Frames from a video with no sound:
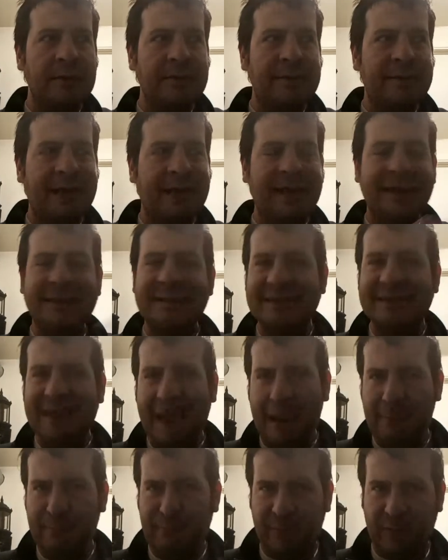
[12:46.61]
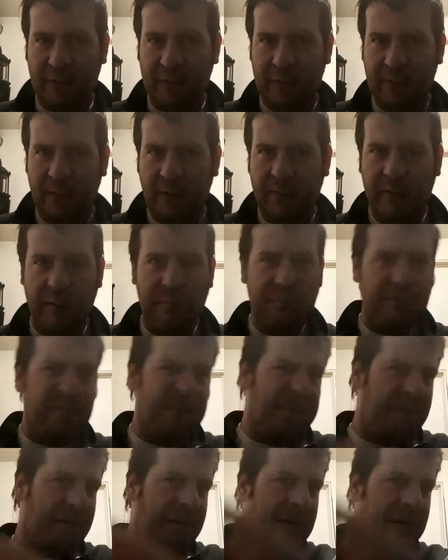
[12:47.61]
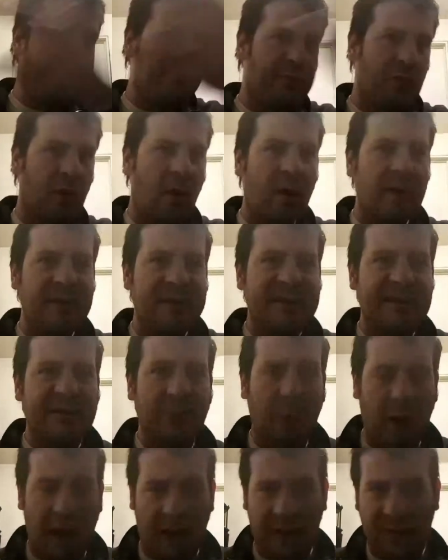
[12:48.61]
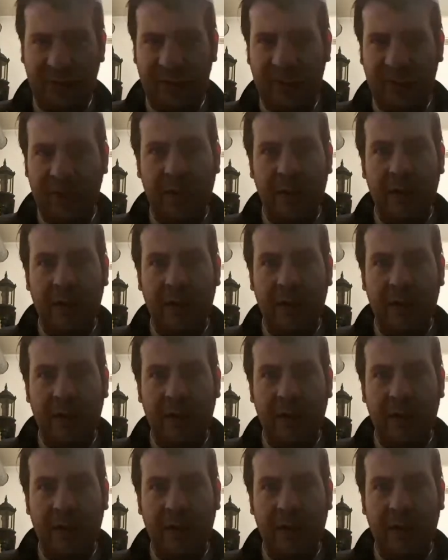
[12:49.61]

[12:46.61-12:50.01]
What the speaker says: take a sample of a fairly broad swath